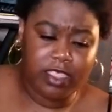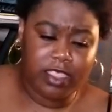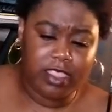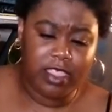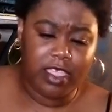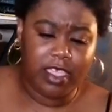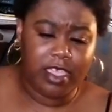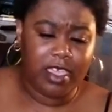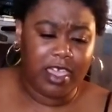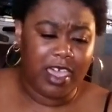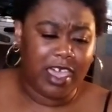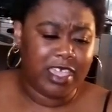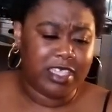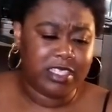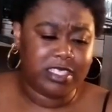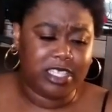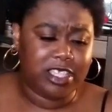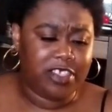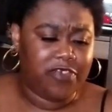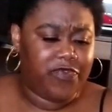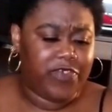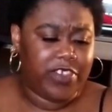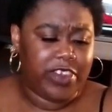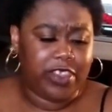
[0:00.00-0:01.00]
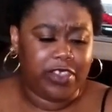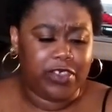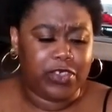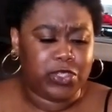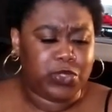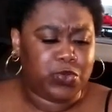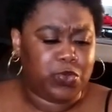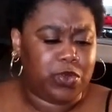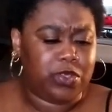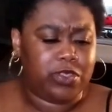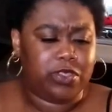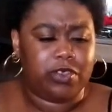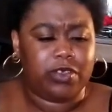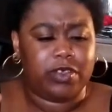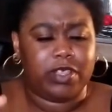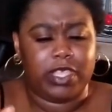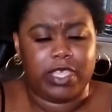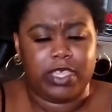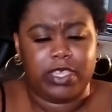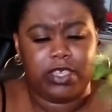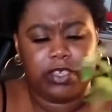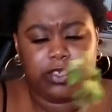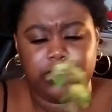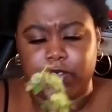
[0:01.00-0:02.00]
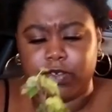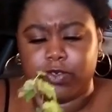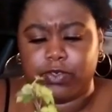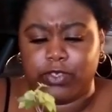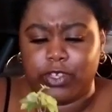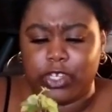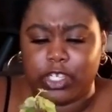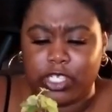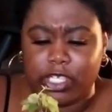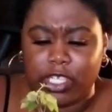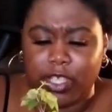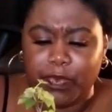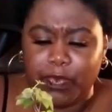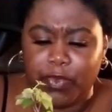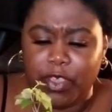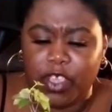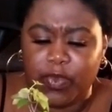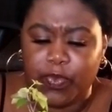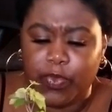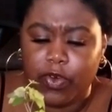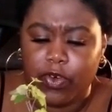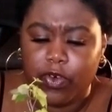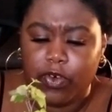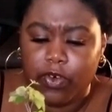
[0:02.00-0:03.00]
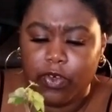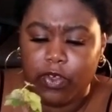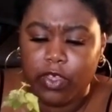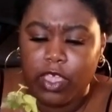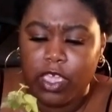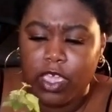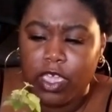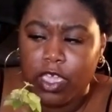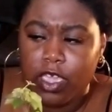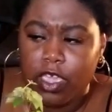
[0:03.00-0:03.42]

of the day, I see videos where they're like, you know, there's some people